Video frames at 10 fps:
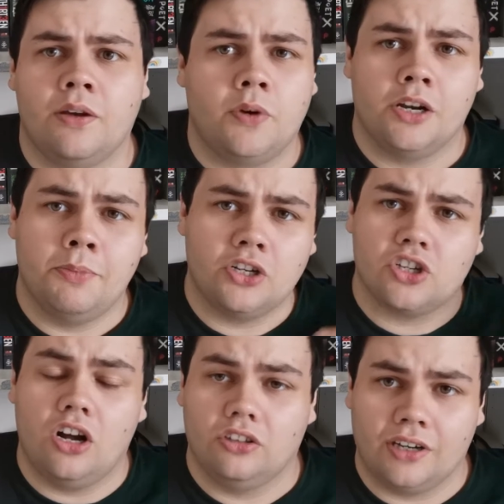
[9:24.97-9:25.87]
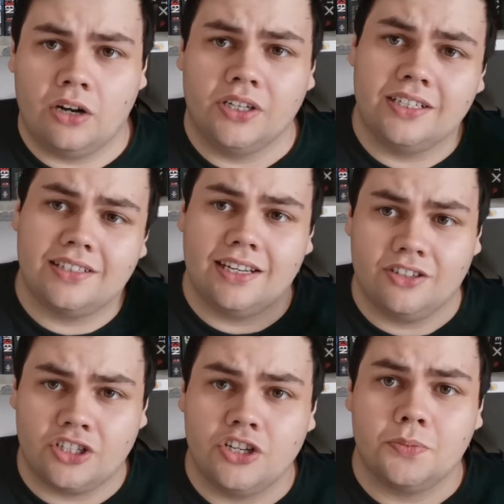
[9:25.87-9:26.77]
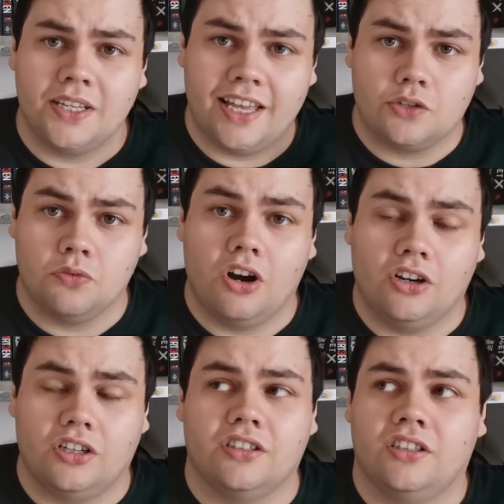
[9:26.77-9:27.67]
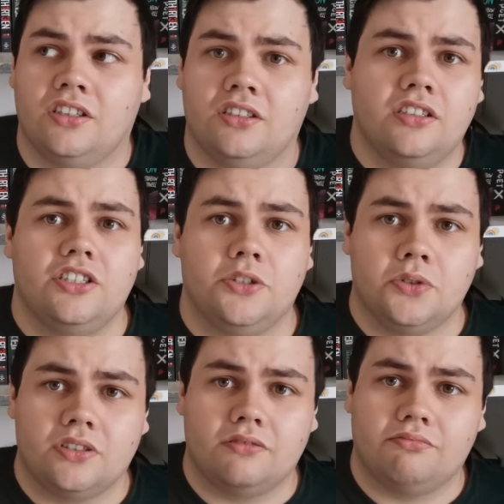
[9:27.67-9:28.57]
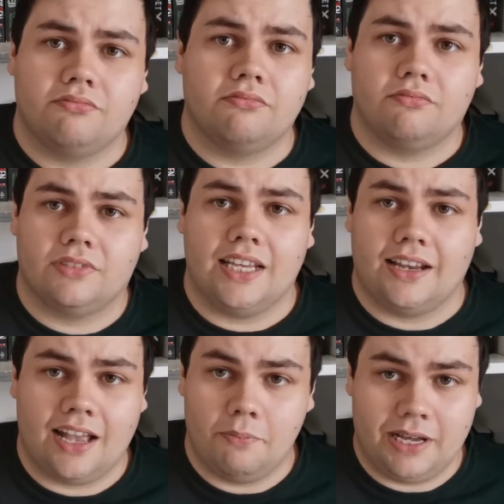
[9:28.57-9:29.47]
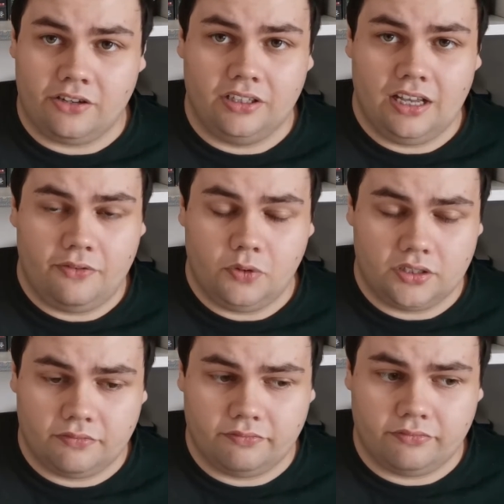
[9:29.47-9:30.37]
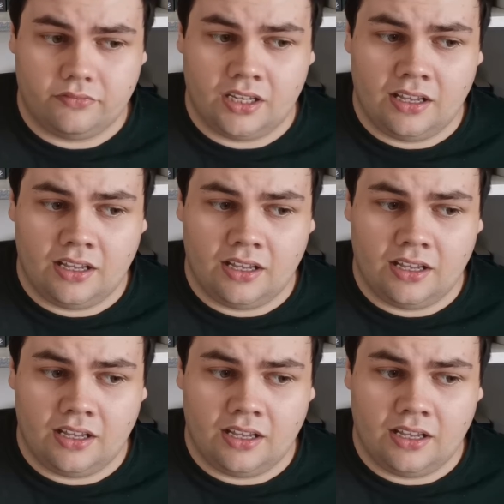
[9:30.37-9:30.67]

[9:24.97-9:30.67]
And then when her boss called her out on it and said, excuse me, that's wrong, she was saying how bad her life was.